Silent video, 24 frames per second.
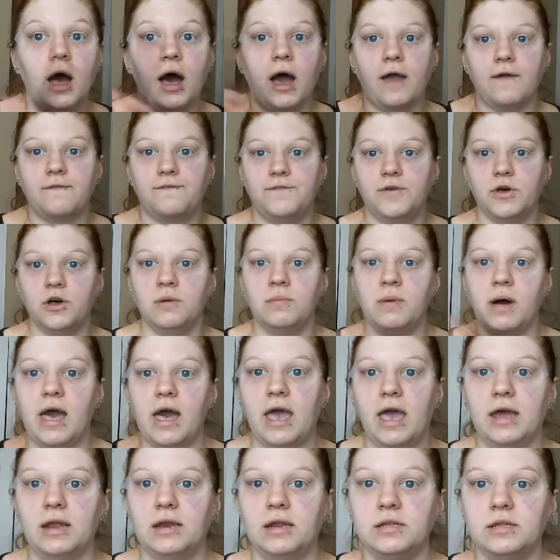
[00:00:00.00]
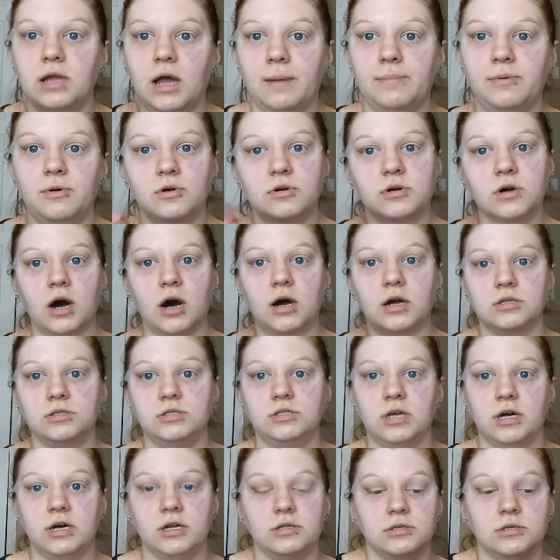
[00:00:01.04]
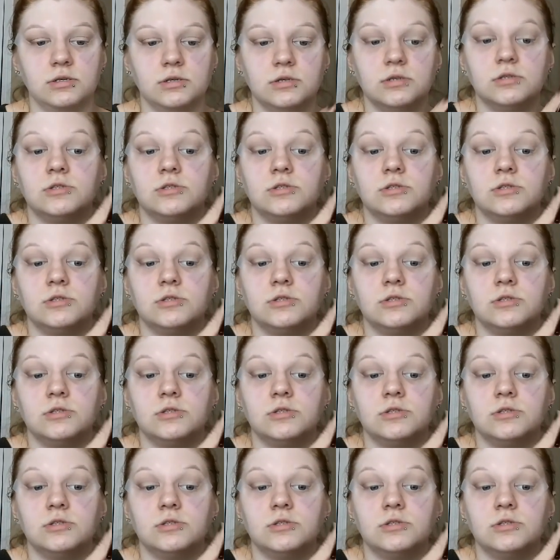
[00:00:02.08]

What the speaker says: I film, edit, upload, done.